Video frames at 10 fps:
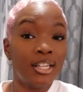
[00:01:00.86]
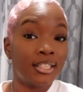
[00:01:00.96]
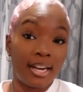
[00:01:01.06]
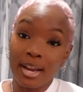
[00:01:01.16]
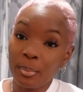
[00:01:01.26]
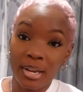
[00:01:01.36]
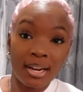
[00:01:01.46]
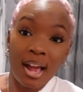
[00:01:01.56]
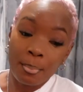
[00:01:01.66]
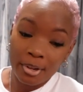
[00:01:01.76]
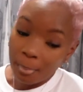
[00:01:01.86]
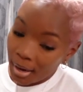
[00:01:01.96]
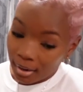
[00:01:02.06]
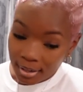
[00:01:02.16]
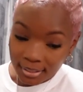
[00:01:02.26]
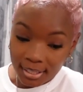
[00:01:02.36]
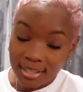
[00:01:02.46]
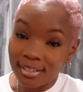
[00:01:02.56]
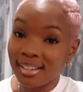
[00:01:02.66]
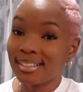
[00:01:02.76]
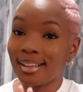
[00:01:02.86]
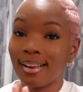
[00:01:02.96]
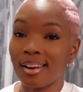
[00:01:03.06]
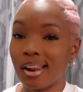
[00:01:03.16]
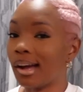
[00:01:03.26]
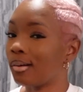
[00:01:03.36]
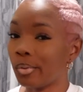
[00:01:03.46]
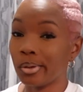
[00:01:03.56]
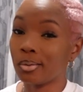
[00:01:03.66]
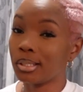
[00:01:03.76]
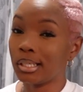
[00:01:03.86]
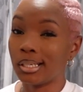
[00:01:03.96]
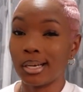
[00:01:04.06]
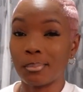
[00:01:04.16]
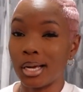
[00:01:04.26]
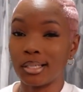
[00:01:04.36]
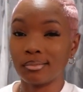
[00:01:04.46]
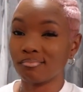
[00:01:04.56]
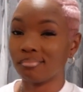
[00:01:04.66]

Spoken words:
Today, we cannot be in my closet because it's a lot going on and I'm not